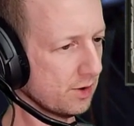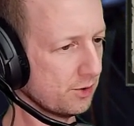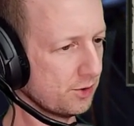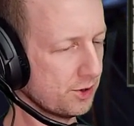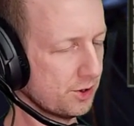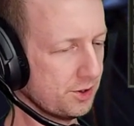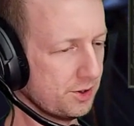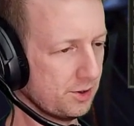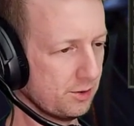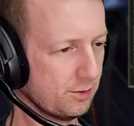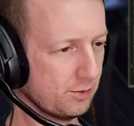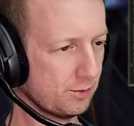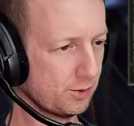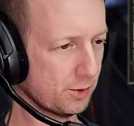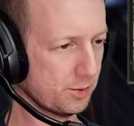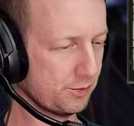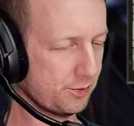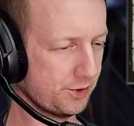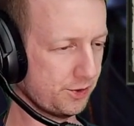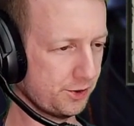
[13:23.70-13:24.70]
Don't
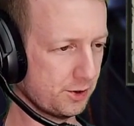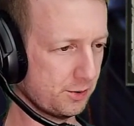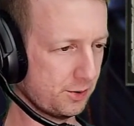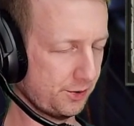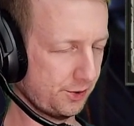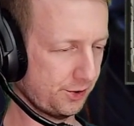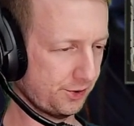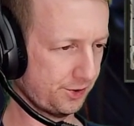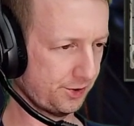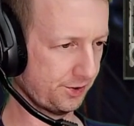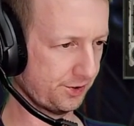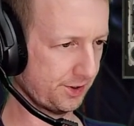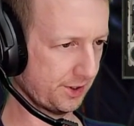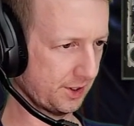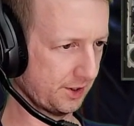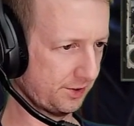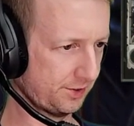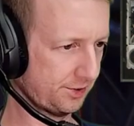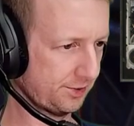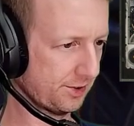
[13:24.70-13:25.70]
want physical resistance
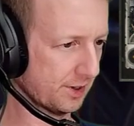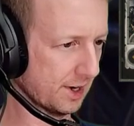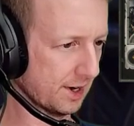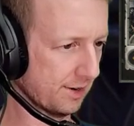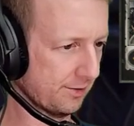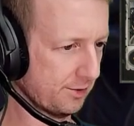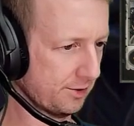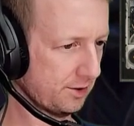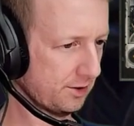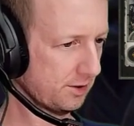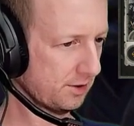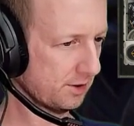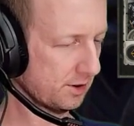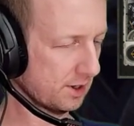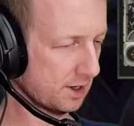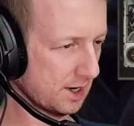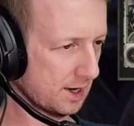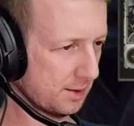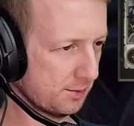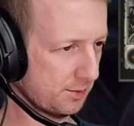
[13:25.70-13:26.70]
against Skaven.
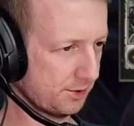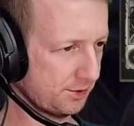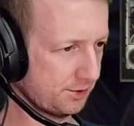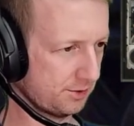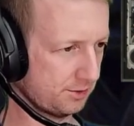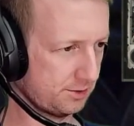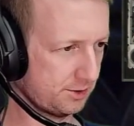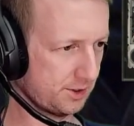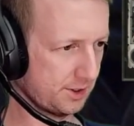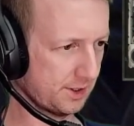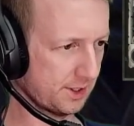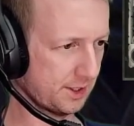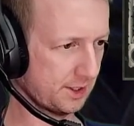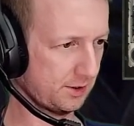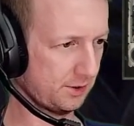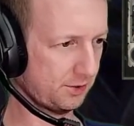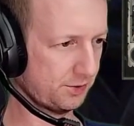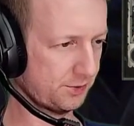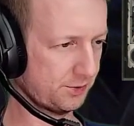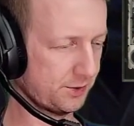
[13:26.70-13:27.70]
Armor's not really that
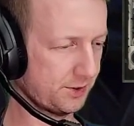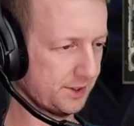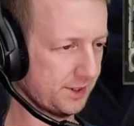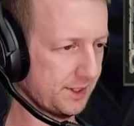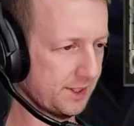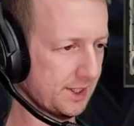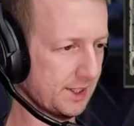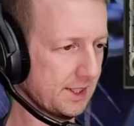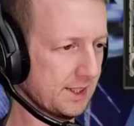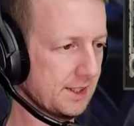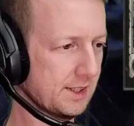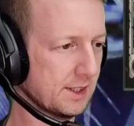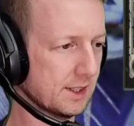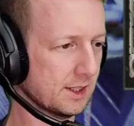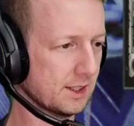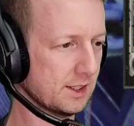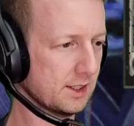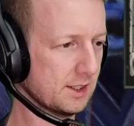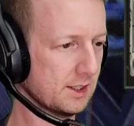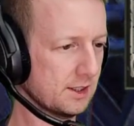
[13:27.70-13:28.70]
useful
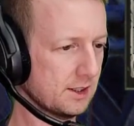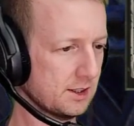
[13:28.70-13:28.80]
either.